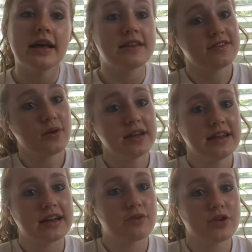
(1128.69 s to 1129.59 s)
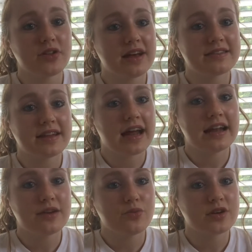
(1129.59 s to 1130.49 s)
And so I did. I realized that I
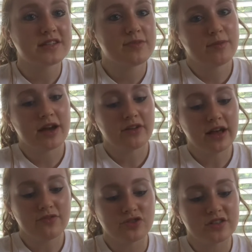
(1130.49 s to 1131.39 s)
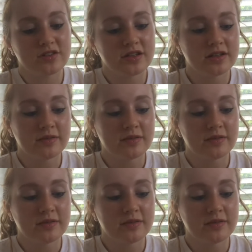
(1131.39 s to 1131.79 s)
didn't want to spend my life just